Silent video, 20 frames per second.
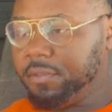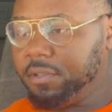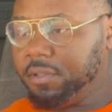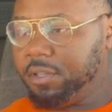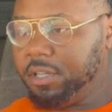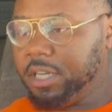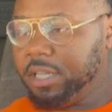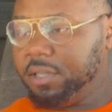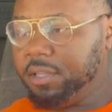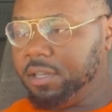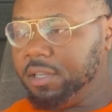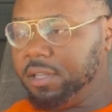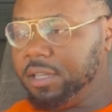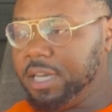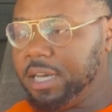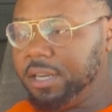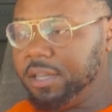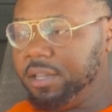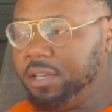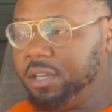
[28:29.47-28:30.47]
Yeah, I did a
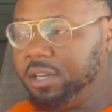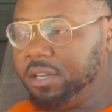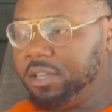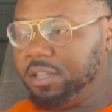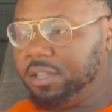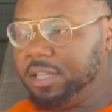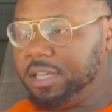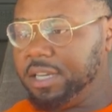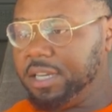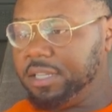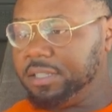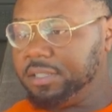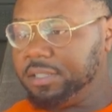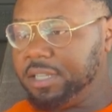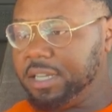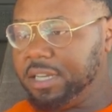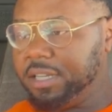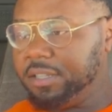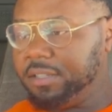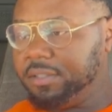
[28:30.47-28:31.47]
lot of editing last
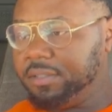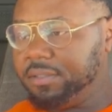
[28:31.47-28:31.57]
night.